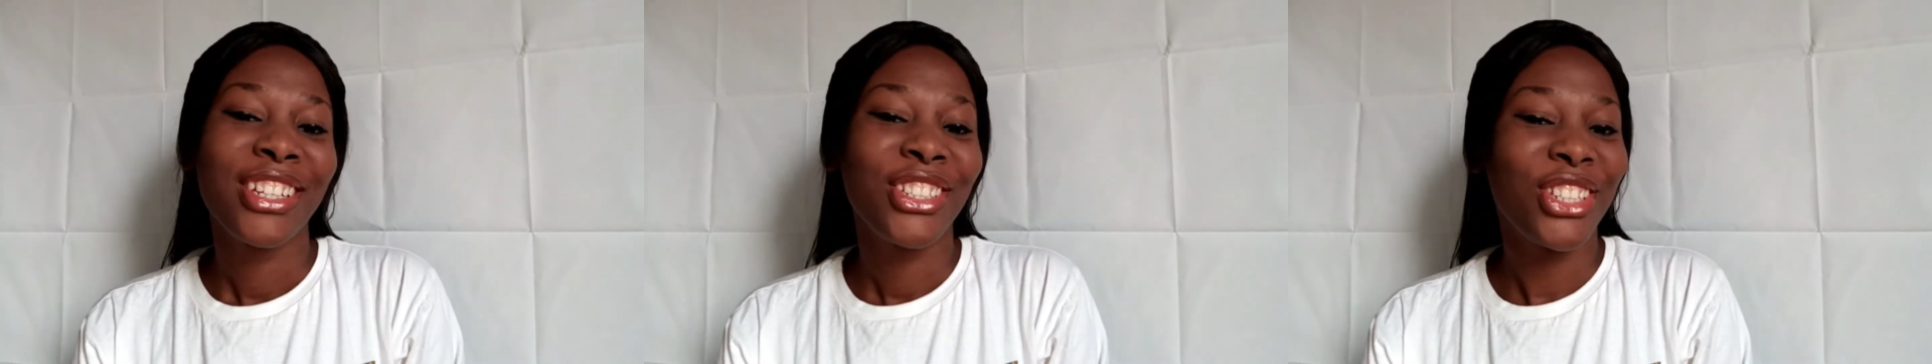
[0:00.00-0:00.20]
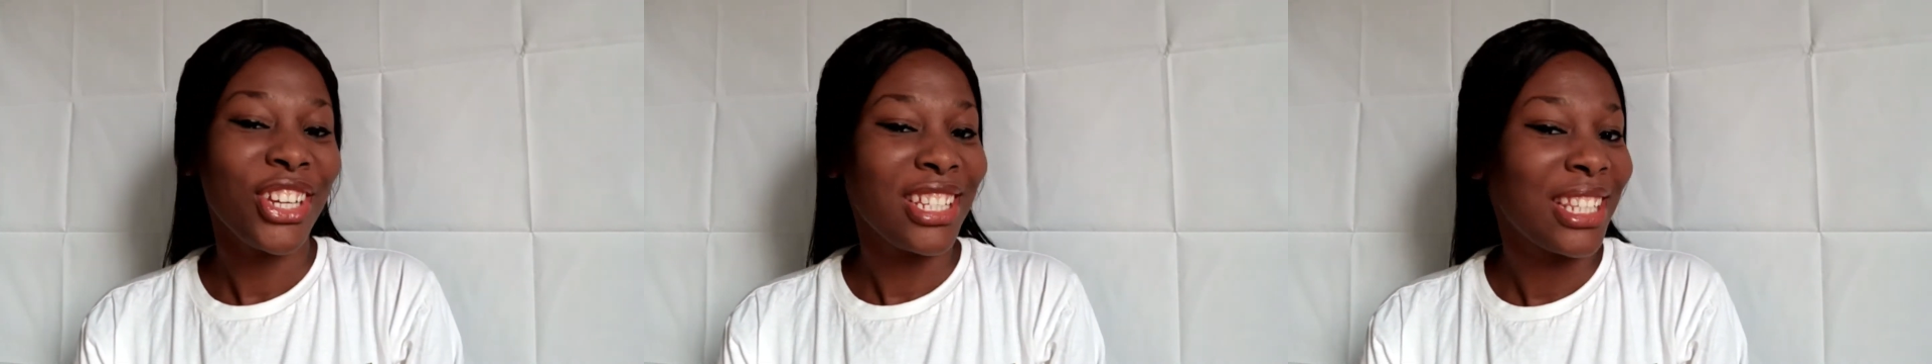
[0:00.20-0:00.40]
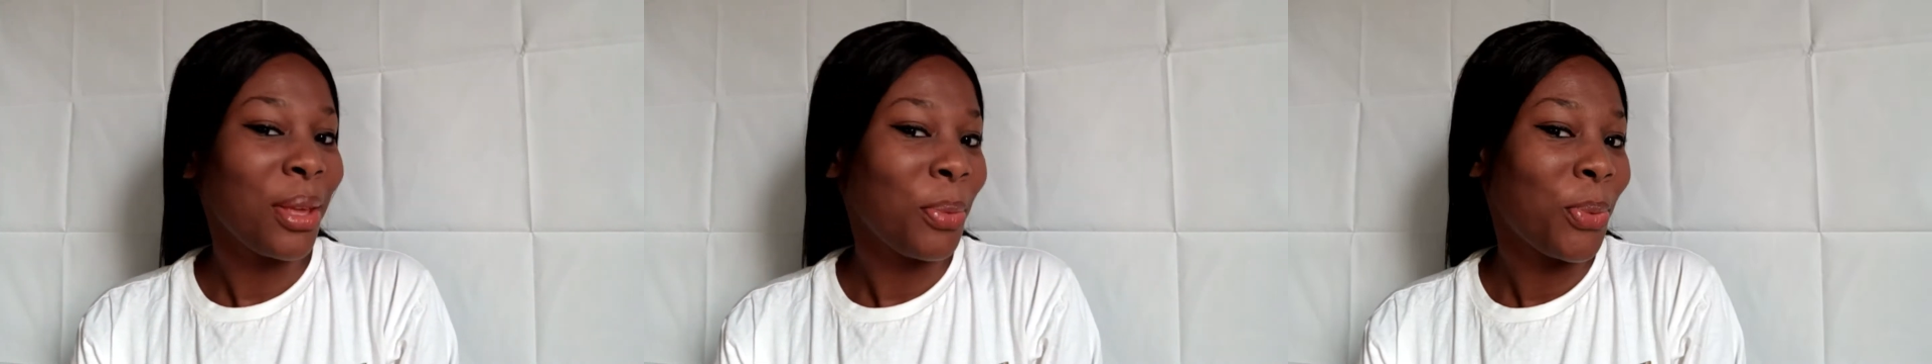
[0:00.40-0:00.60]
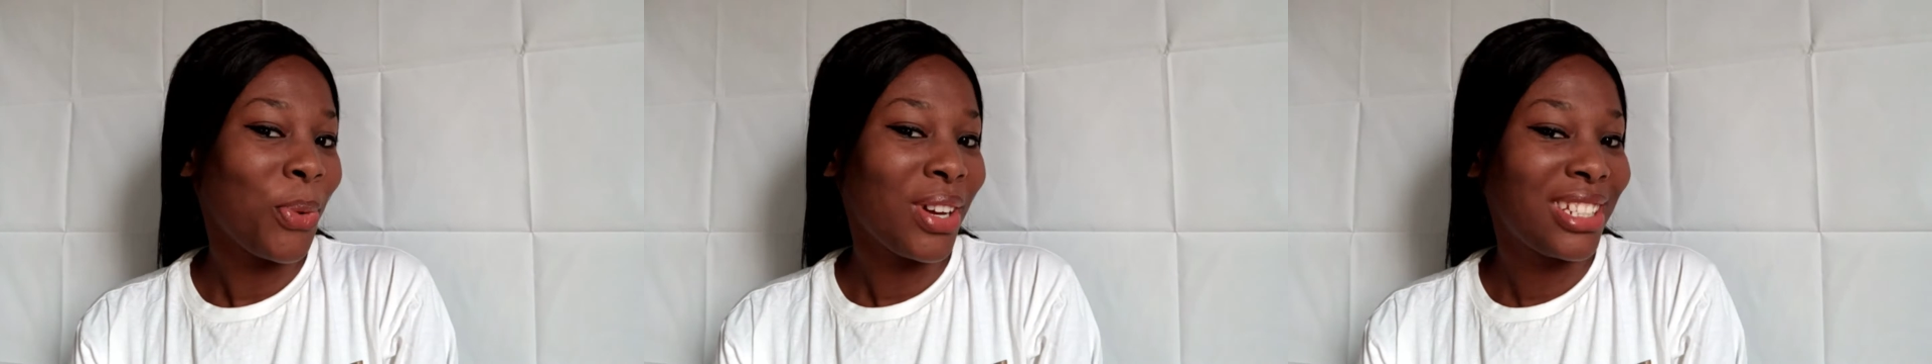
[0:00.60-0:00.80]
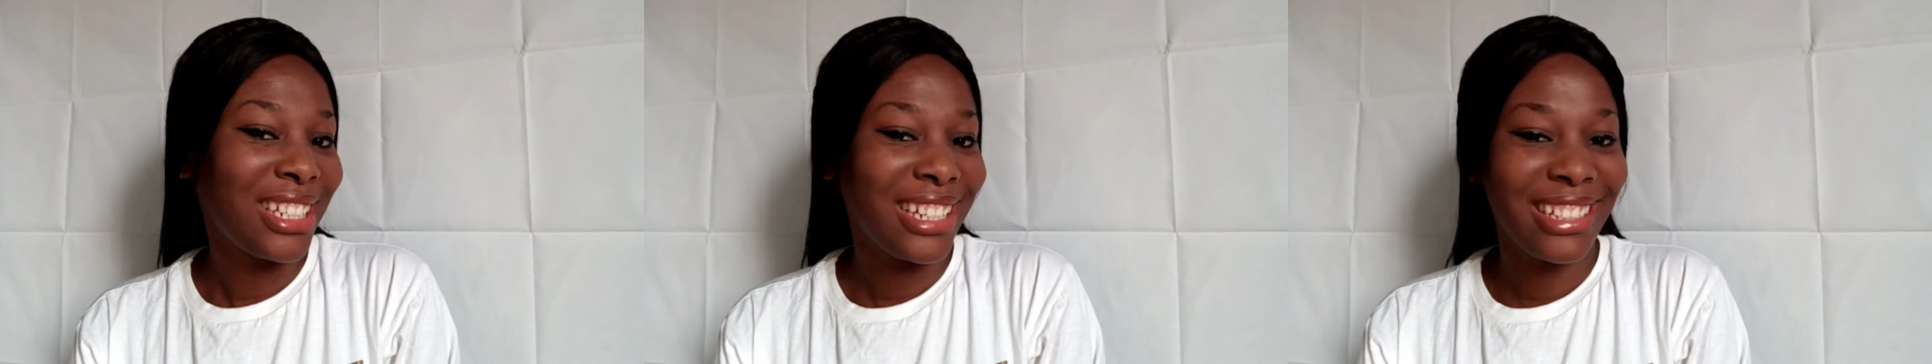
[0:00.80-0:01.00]
Just keep
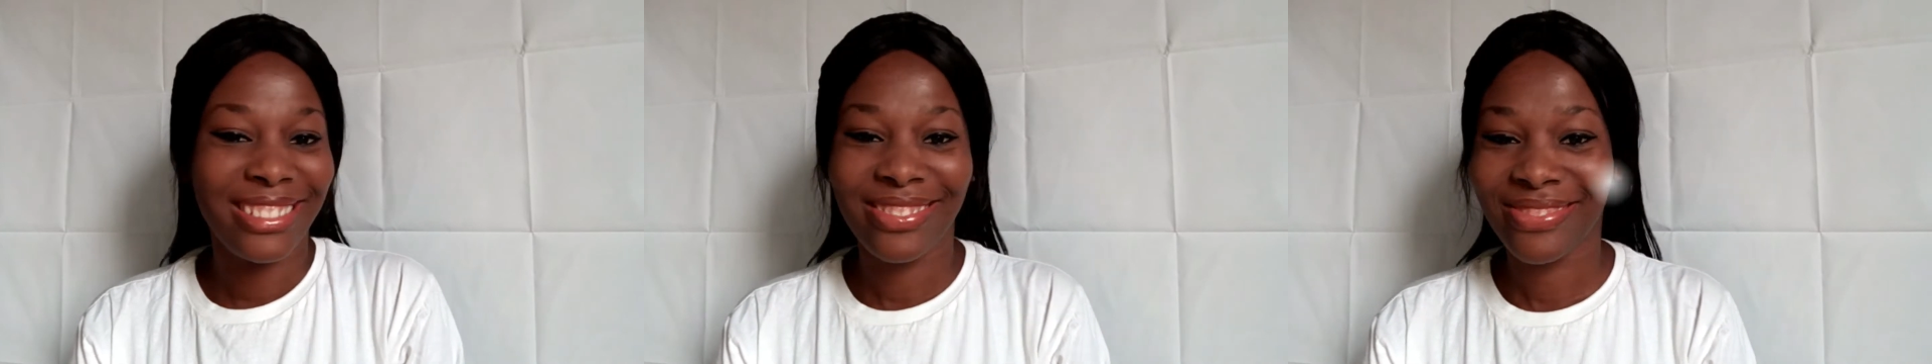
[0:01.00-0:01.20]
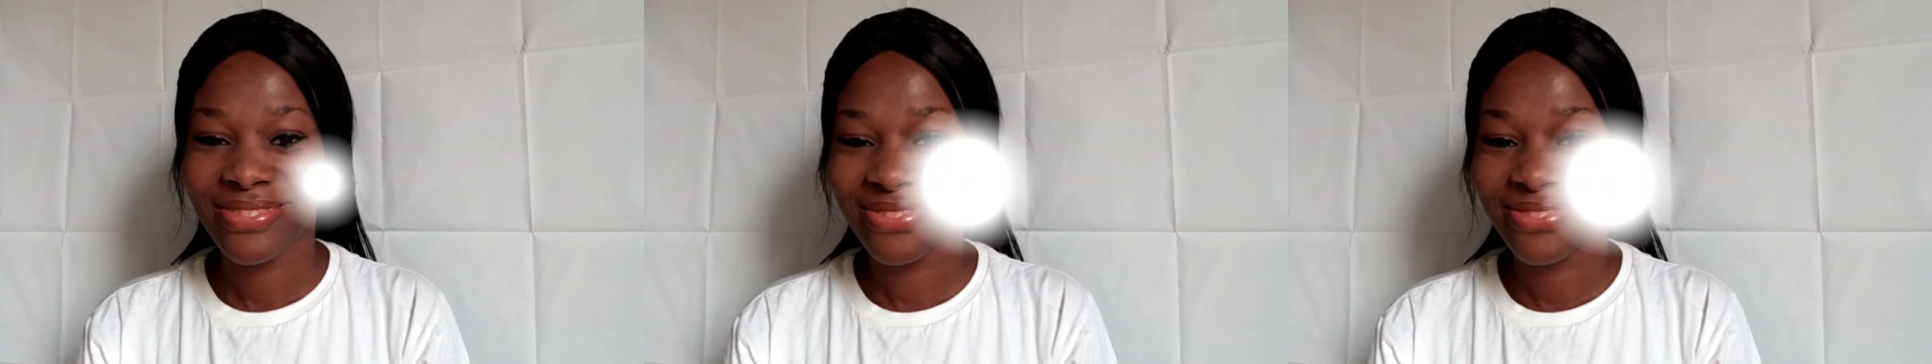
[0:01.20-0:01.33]
watching.